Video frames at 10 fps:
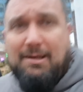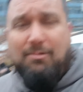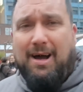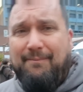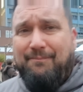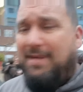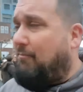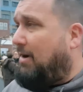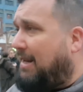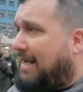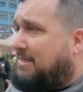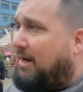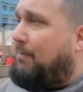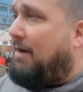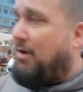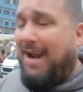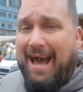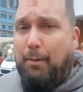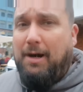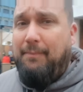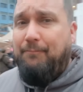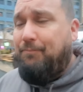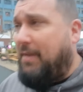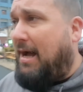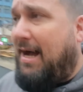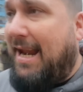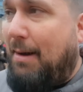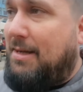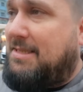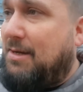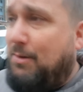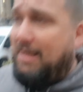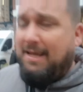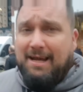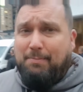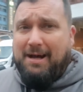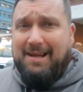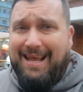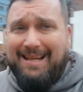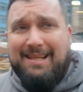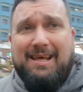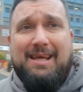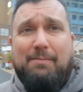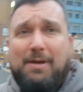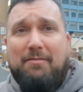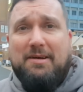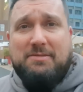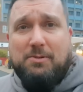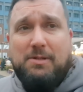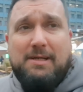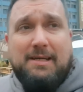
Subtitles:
Right, I'm running out of time. I've got an hour. An hour till the apparently end of the beer festival.